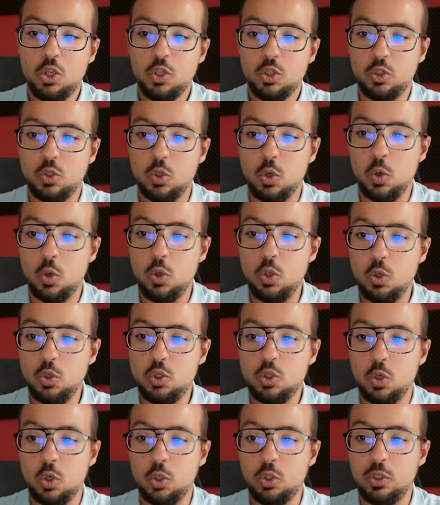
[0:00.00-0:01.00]
so you
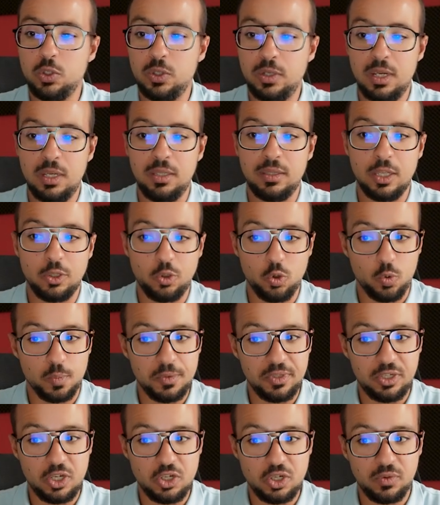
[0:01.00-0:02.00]
should read the
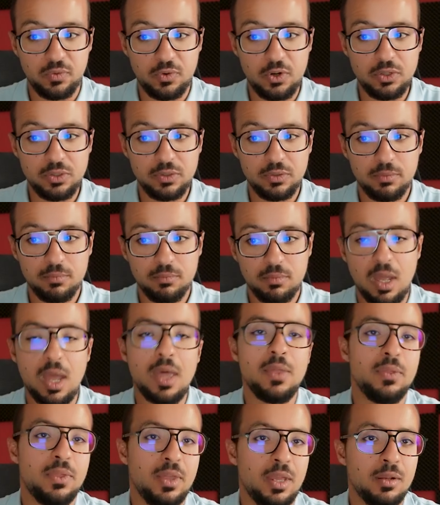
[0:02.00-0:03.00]
documentation first
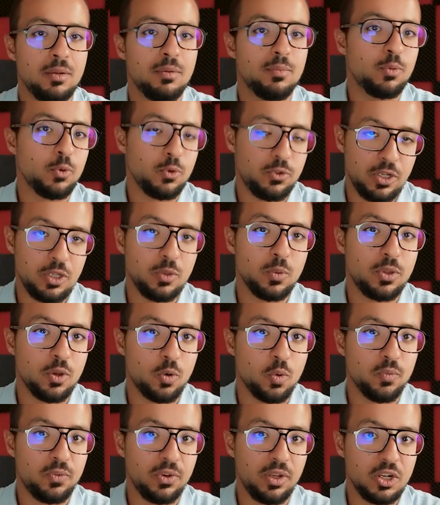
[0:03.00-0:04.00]
and then proceed with the
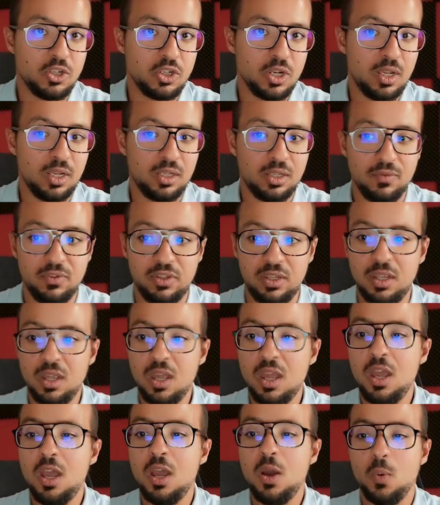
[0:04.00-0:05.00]
configuration activity.
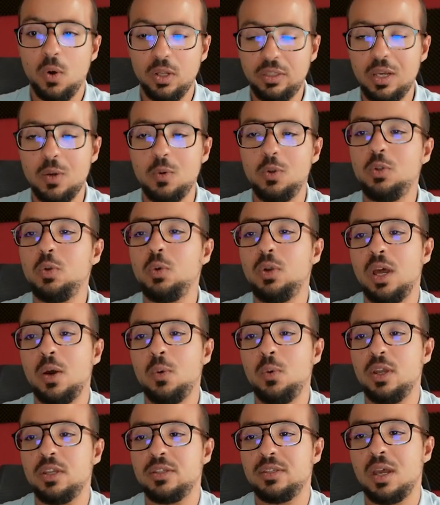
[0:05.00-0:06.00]
What I will do
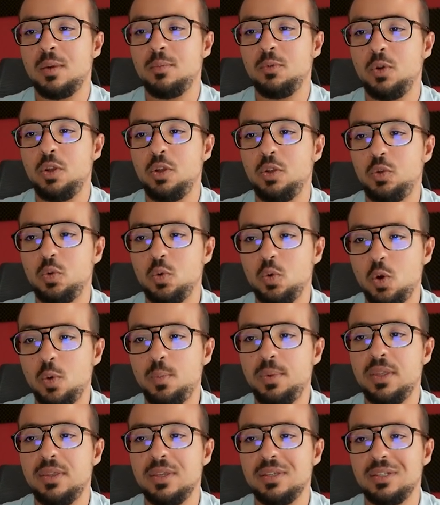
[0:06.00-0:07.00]
now is I'm going to
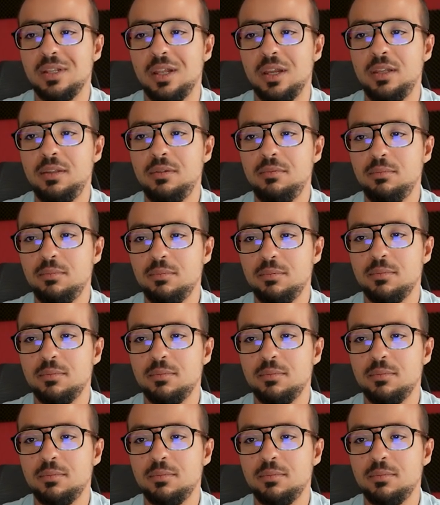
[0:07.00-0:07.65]
copy this line.